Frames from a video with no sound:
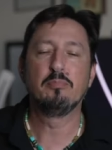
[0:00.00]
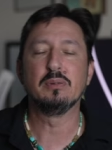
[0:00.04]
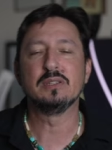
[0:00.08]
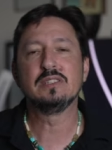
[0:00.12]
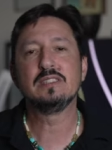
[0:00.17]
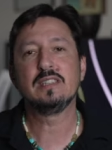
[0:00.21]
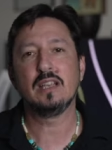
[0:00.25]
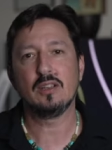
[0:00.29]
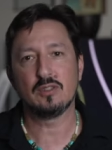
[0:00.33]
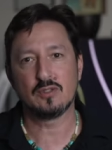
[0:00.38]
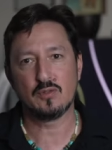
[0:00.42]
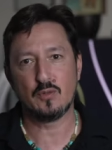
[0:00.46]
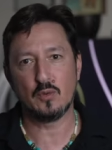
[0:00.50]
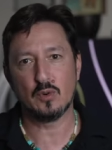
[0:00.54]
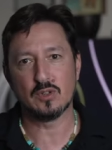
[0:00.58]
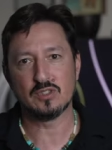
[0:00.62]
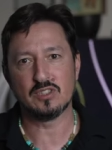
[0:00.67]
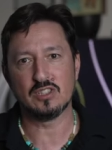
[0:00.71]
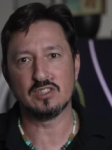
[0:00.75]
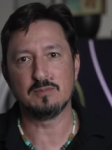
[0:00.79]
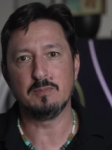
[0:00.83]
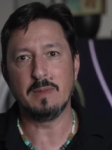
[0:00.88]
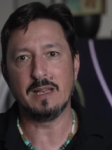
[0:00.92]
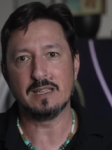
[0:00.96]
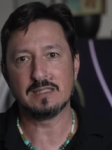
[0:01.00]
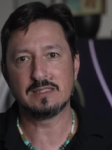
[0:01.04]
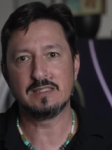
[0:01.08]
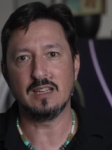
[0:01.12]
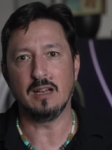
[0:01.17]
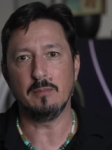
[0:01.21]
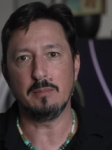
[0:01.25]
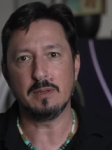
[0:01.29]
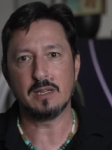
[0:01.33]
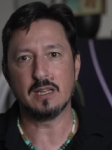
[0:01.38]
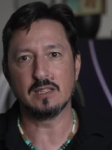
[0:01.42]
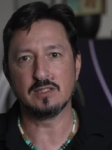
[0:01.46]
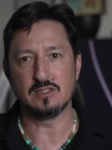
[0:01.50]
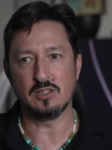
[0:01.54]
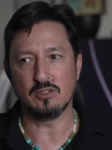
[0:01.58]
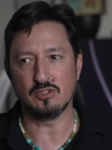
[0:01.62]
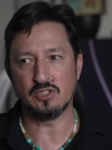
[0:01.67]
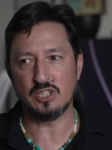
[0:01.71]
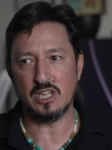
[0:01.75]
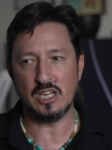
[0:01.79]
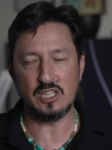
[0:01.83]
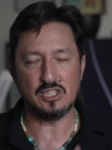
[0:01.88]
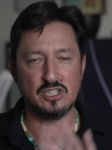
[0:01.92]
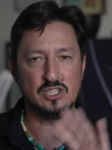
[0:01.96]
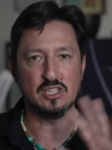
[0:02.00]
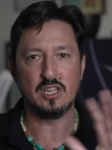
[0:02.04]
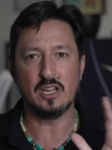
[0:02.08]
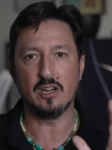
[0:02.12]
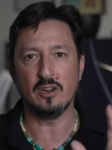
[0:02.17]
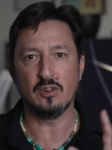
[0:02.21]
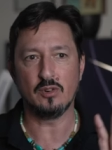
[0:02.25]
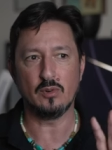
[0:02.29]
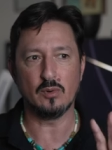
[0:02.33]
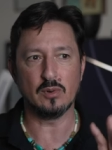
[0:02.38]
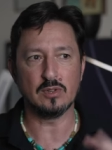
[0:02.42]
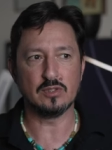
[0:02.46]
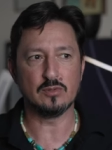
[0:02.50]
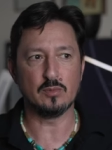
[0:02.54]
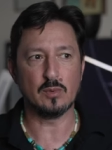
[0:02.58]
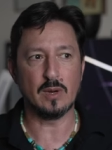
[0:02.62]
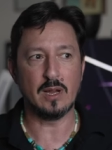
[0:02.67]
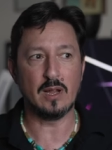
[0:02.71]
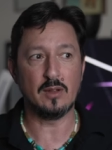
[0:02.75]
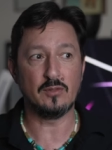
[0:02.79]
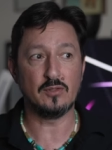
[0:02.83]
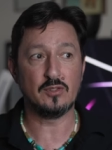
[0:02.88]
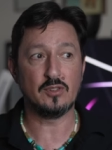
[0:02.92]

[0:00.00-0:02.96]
but Salesforce is messed up because they're changing territories around,